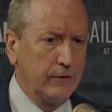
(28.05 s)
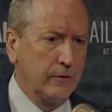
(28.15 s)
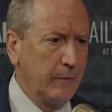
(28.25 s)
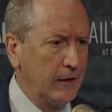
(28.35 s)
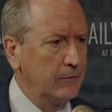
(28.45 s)
They're
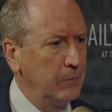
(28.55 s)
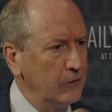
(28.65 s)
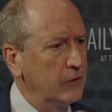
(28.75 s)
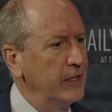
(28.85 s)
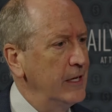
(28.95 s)

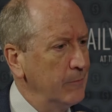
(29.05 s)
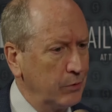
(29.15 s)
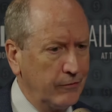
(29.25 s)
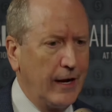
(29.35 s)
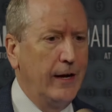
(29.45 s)
basically
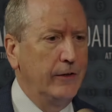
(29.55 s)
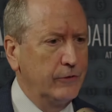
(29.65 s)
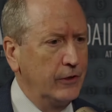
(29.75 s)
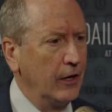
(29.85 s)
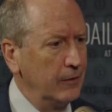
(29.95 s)

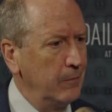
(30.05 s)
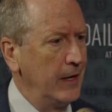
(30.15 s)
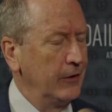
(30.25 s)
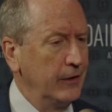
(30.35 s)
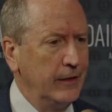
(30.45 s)
improvised
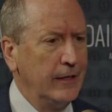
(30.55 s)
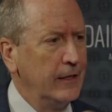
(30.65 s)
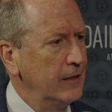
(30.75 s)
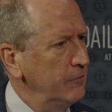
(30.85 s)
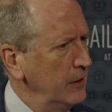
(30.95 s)
gun-mounted
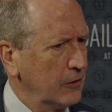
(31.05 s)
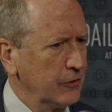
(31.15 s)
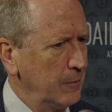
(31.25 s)
vehicles.